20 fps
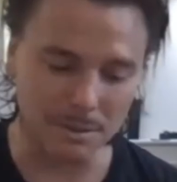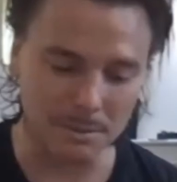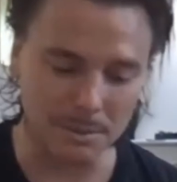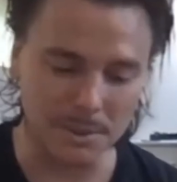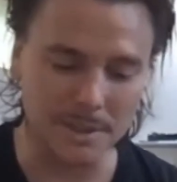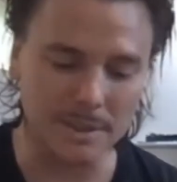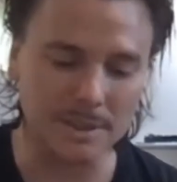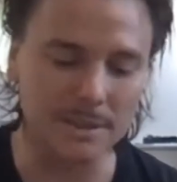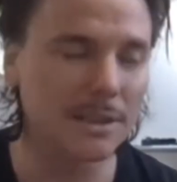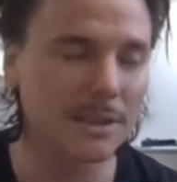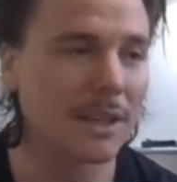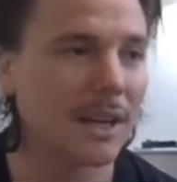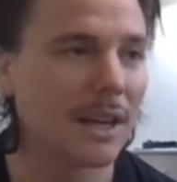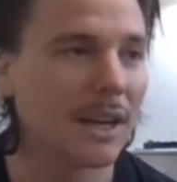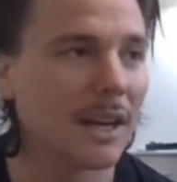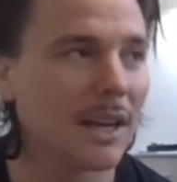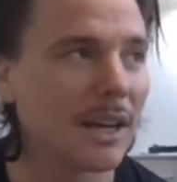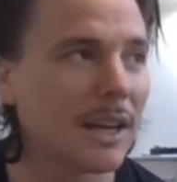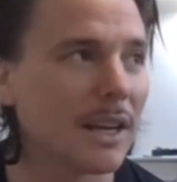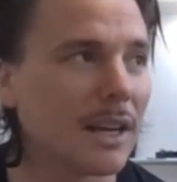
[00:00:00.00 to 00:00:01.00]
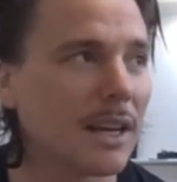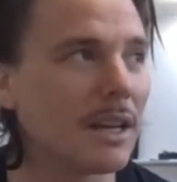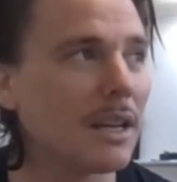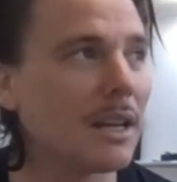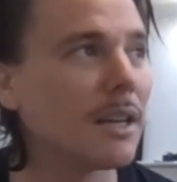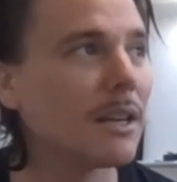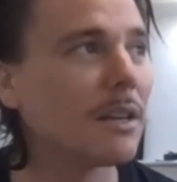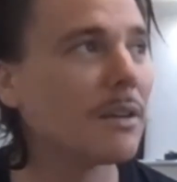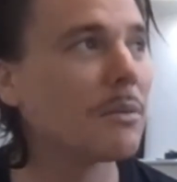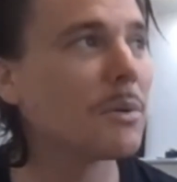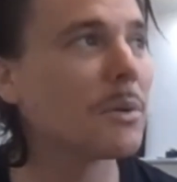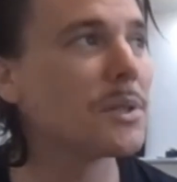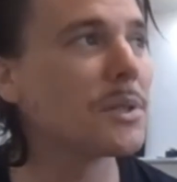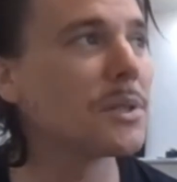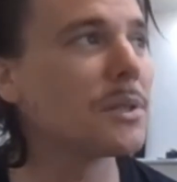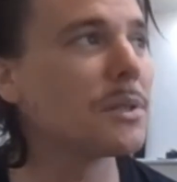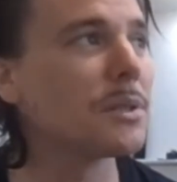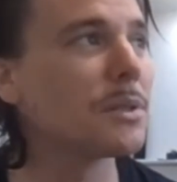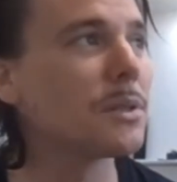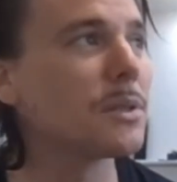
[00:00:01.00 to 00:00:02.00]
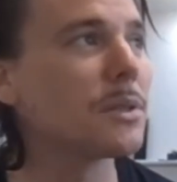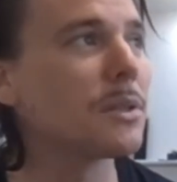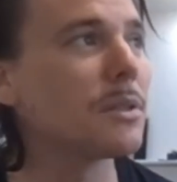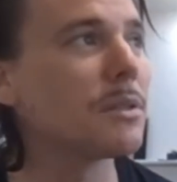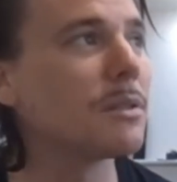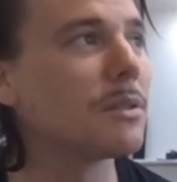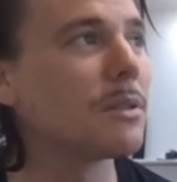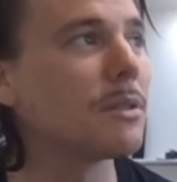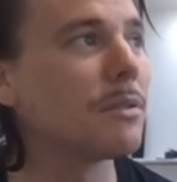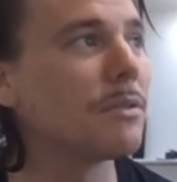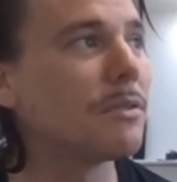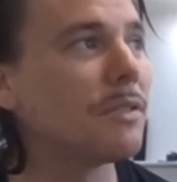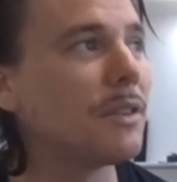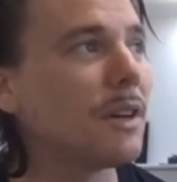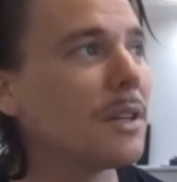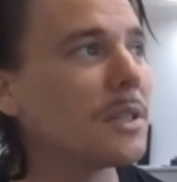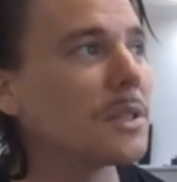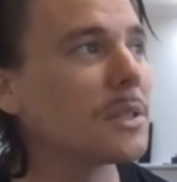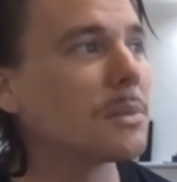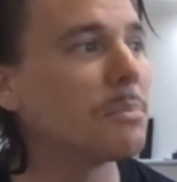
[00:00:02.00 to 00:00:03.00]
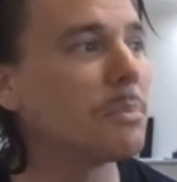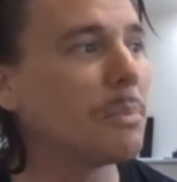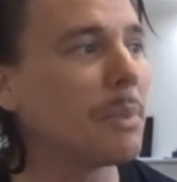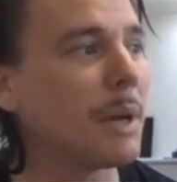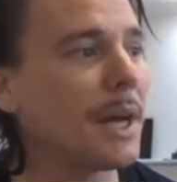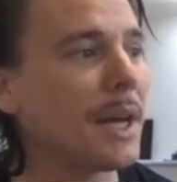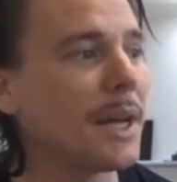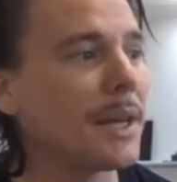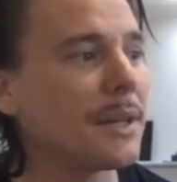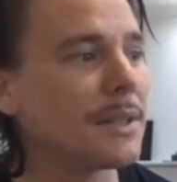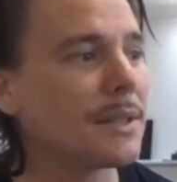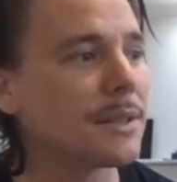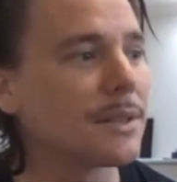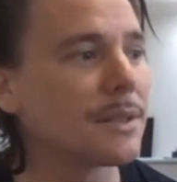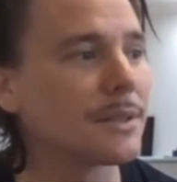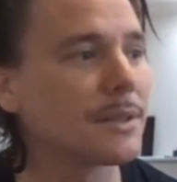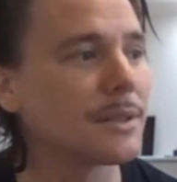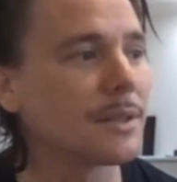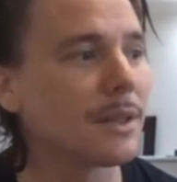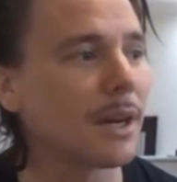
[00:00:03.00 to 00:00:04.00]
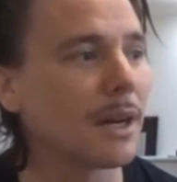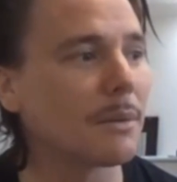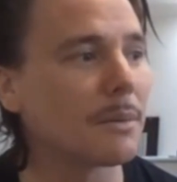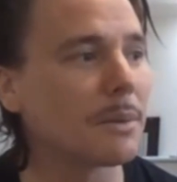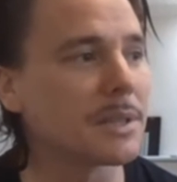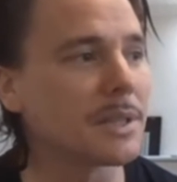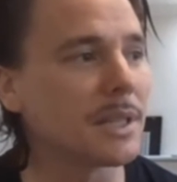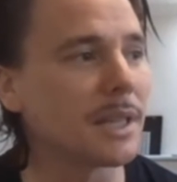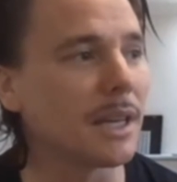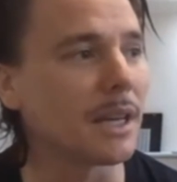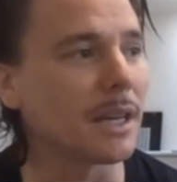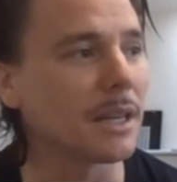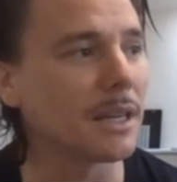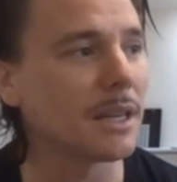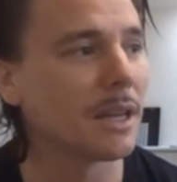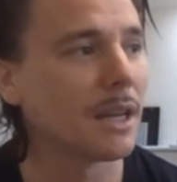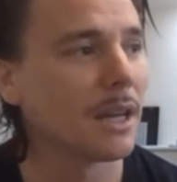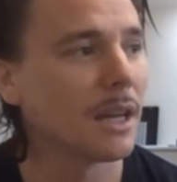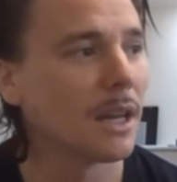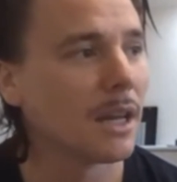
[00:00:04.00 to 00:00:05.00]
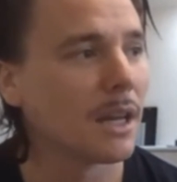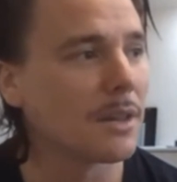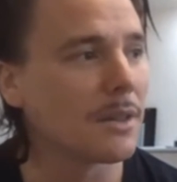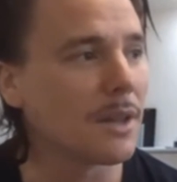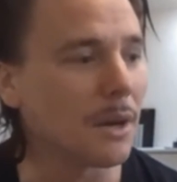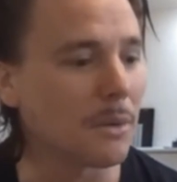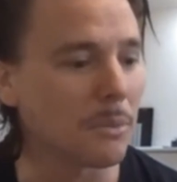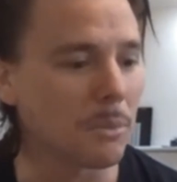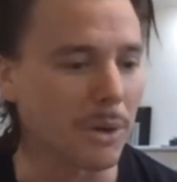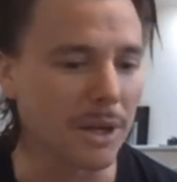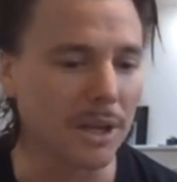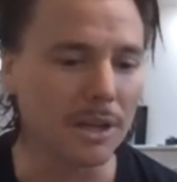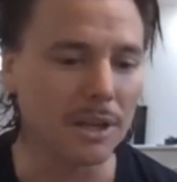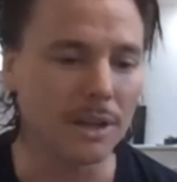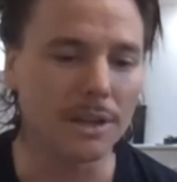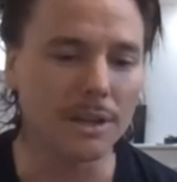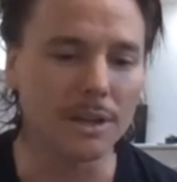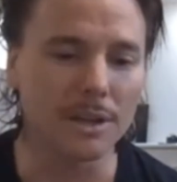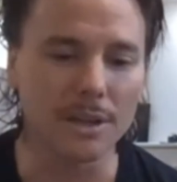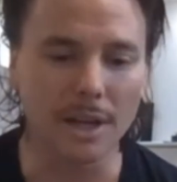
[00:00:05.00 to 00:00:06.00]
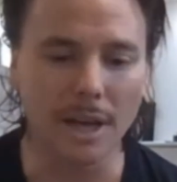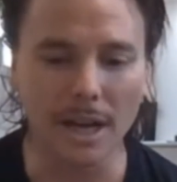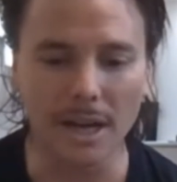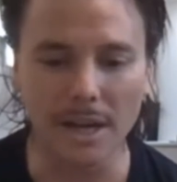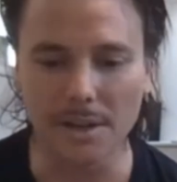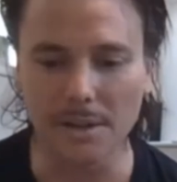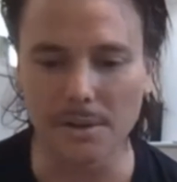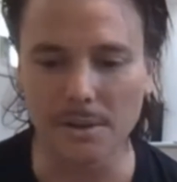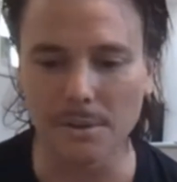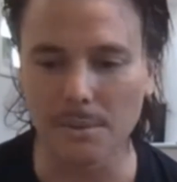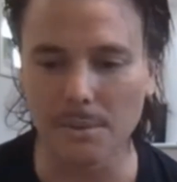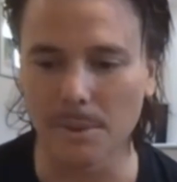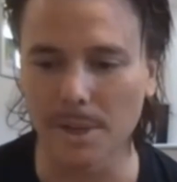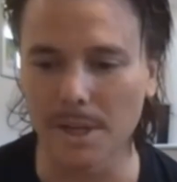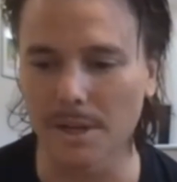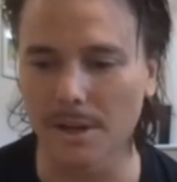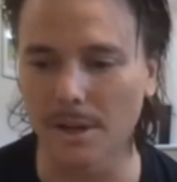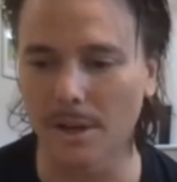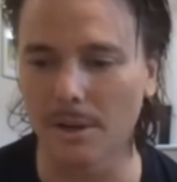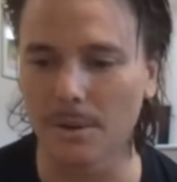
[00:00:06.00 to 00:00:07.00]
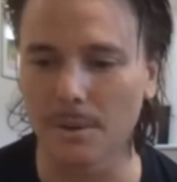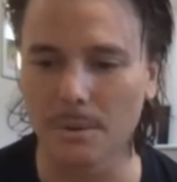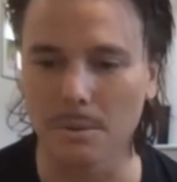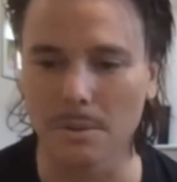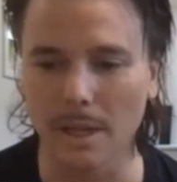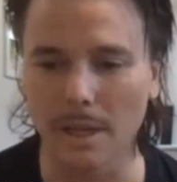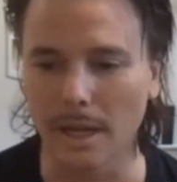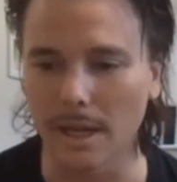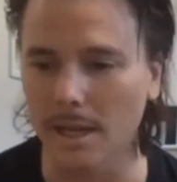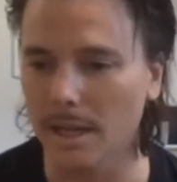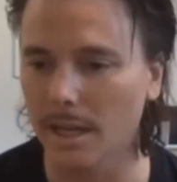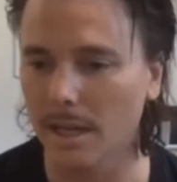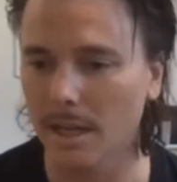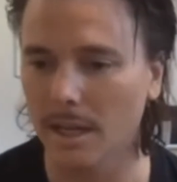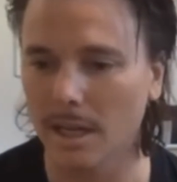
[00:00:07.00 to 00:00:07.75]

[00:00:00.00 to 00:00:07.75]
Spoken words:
was the first band I was in that we had written a whole like